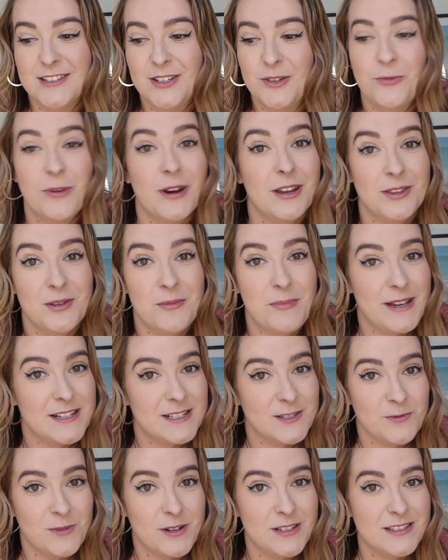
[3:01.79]
One of the
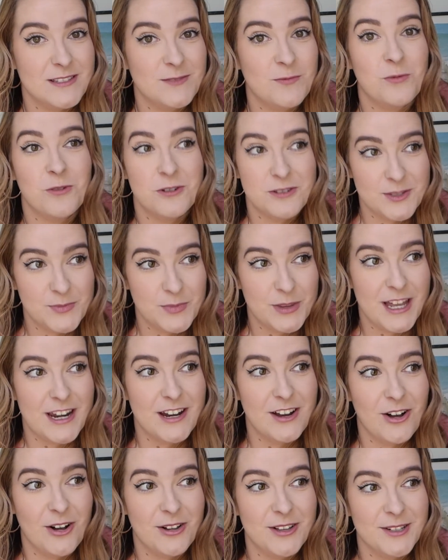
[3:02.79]
best ones was
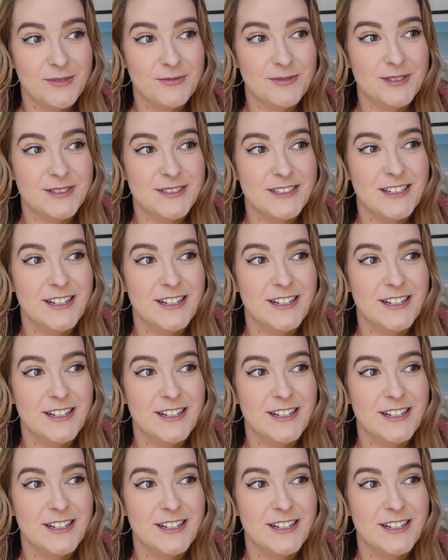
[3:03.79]
Planet Hollywood.